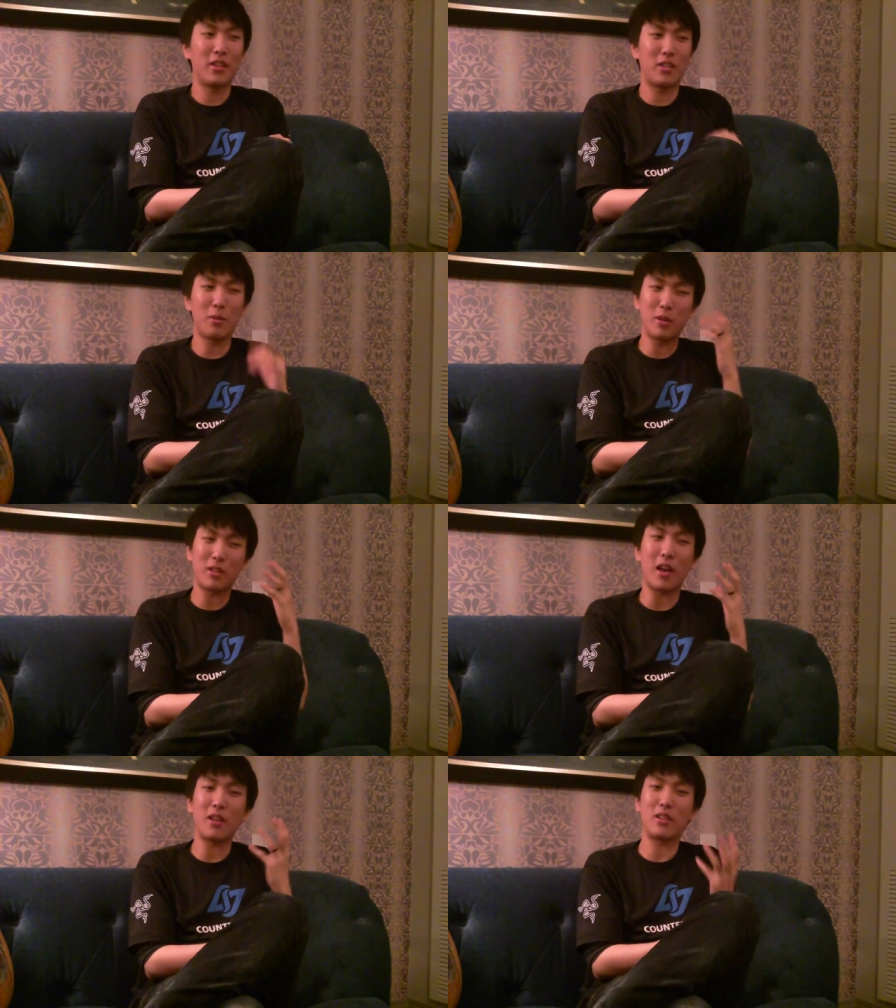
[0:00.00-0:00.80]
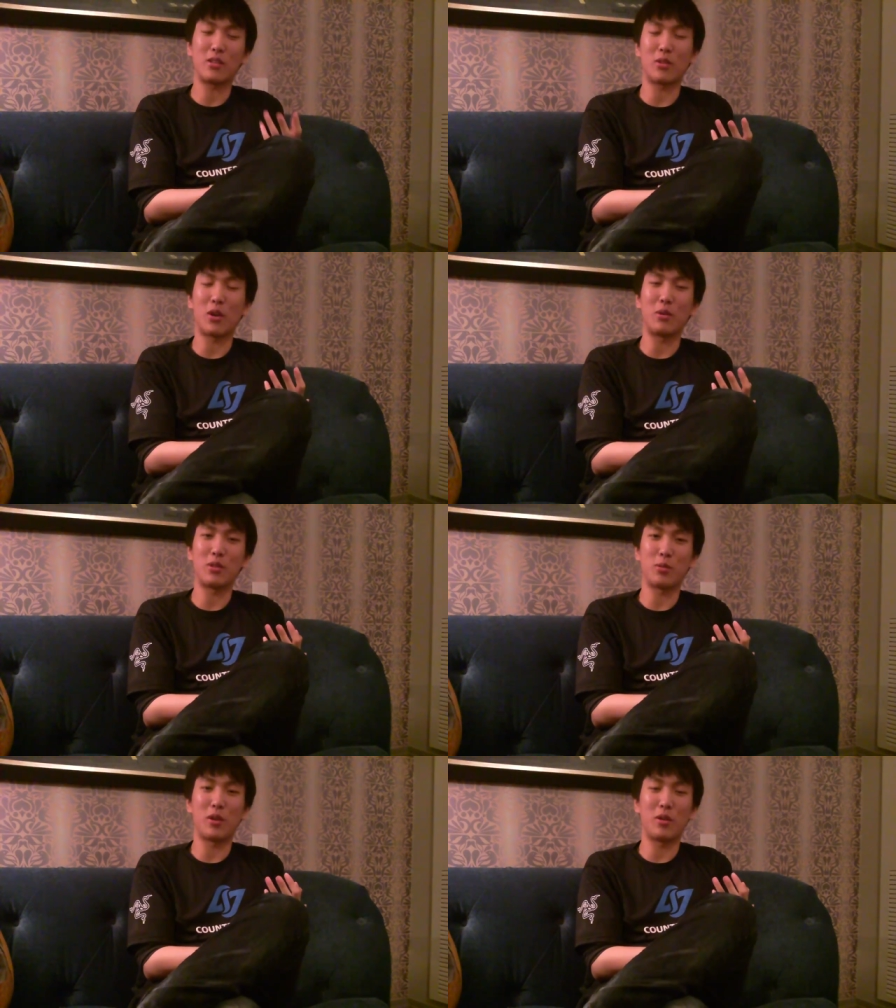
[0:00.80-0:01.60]
their mentalities are
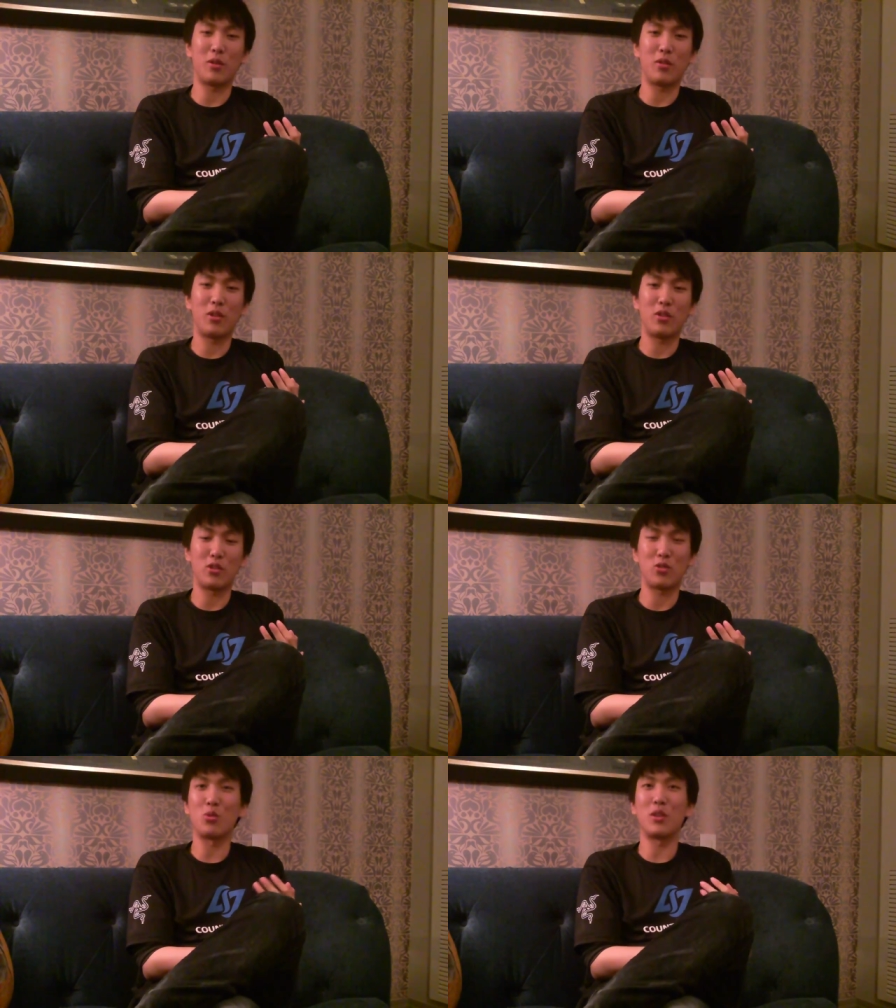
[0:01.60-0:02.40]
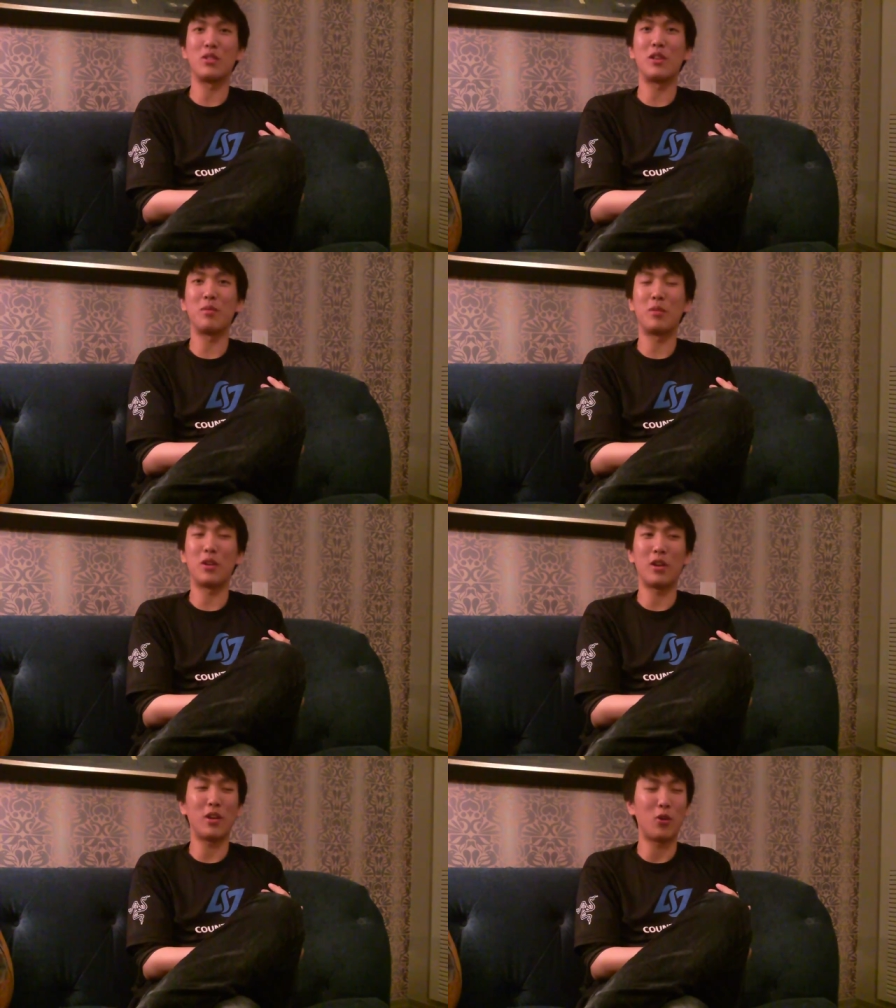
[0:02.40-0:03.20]
always what destroys them. They're
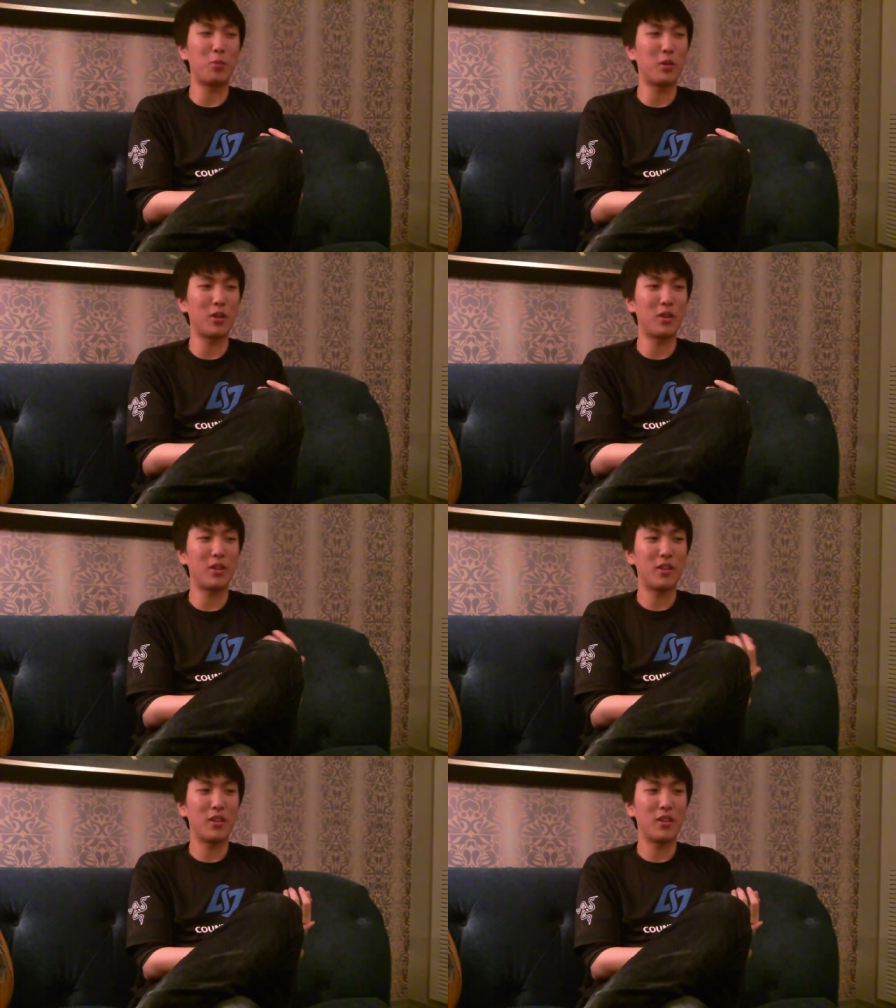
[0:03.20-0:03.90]
not open.